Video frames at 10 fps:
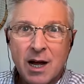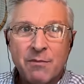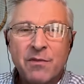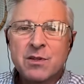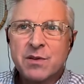
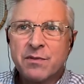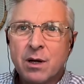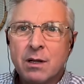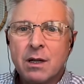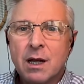First of
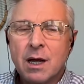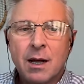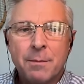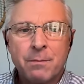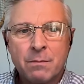all,
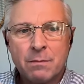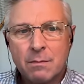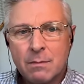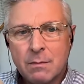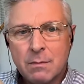
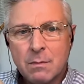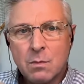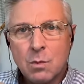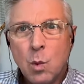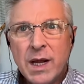
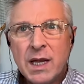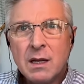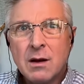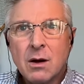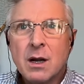
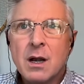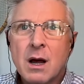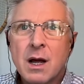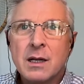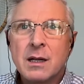we
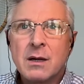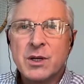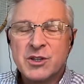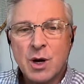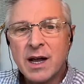
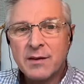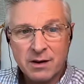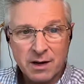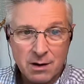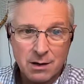try
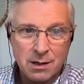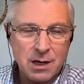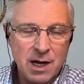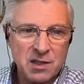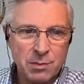very hard
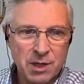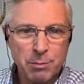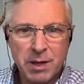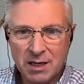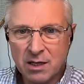not to be
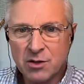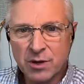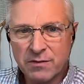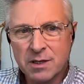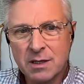opinion
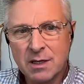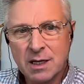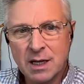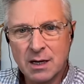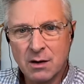driven
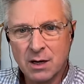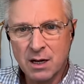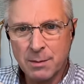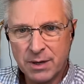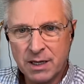in our
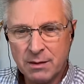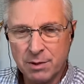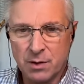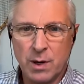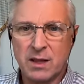company,
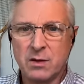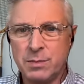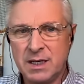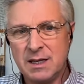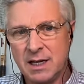but rather
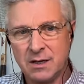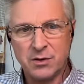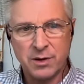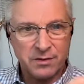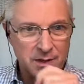be data
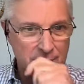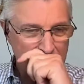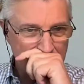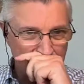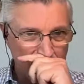driven.
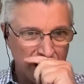And we